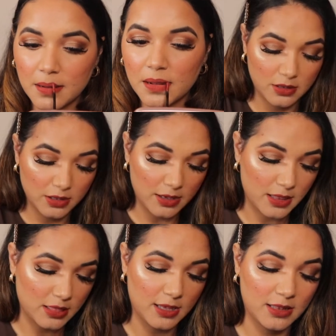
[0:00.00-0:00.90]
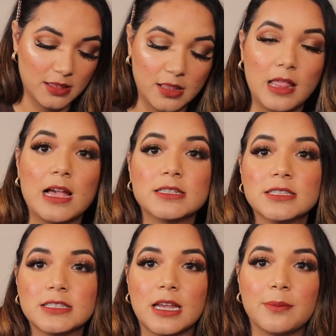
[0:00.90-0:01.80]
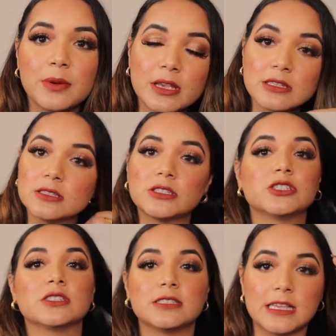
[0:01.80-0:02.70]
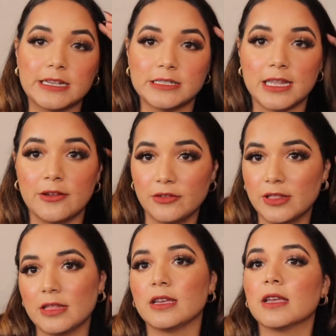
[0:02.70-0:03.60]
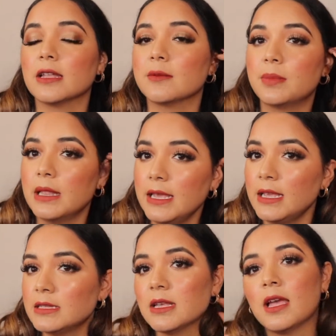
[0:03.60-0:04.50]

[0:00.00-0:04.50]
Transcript: Okay, and then the last step is to set everything in place,